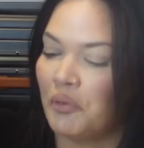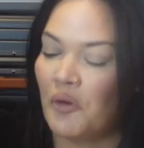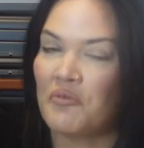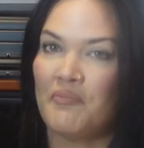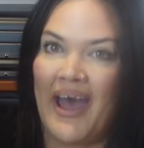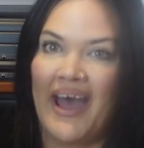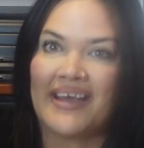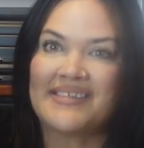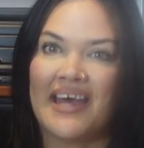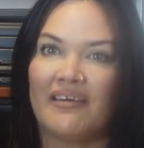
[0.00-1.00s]
Both
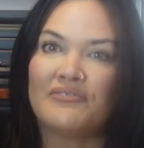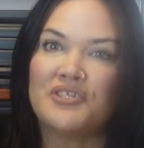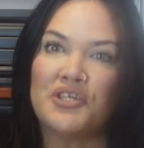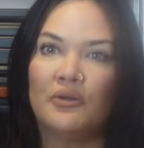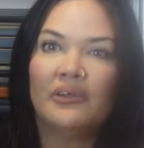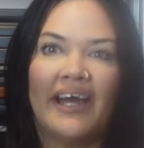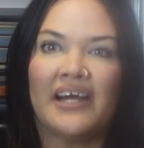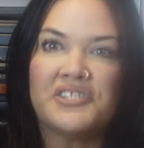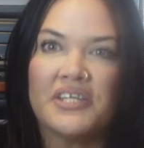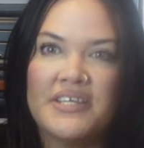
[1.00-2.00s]
bags have 2
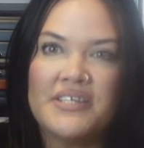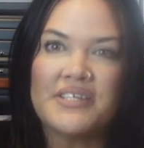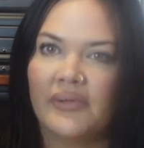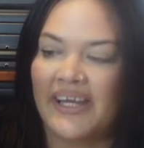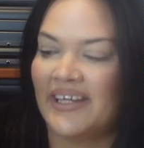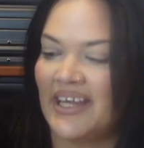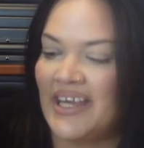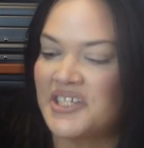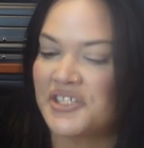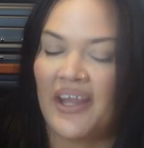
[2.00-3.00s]
latches, and
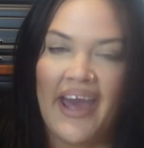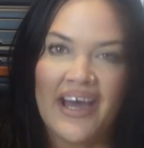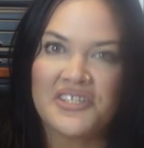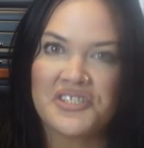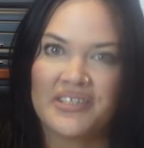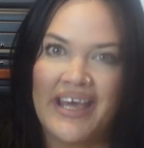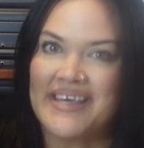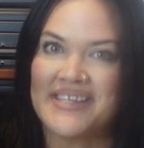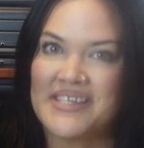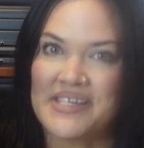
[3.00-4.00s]
each latch
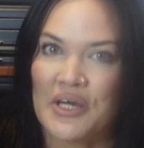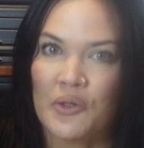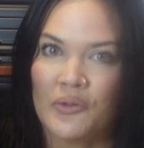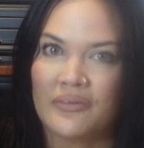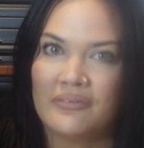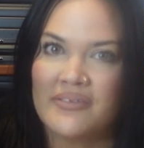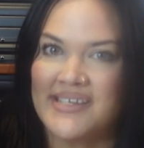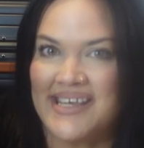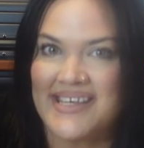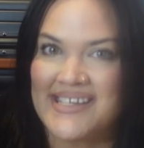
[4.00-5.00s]
has its own
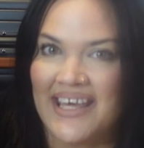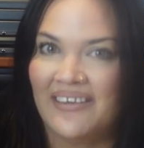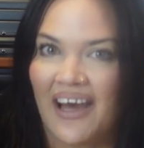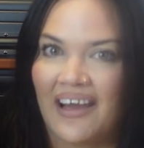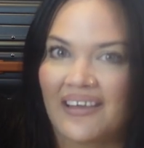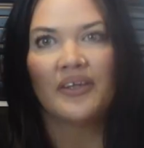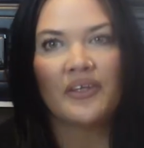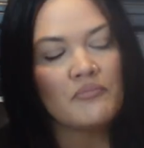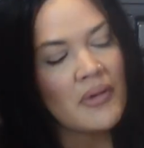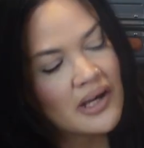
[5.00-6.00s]
TSA lock.
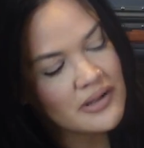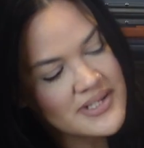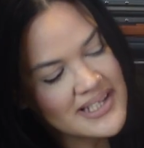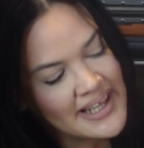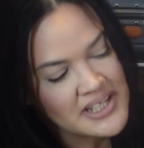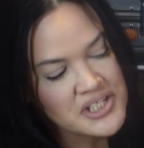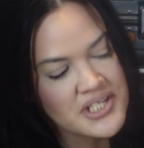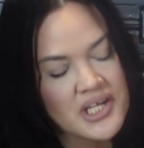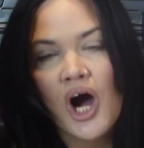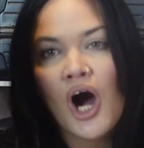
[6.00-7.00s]
The Monos
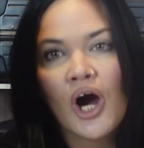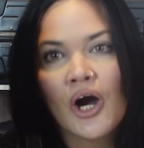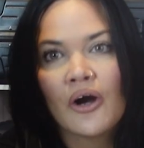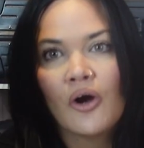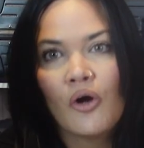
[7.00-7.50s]
latches are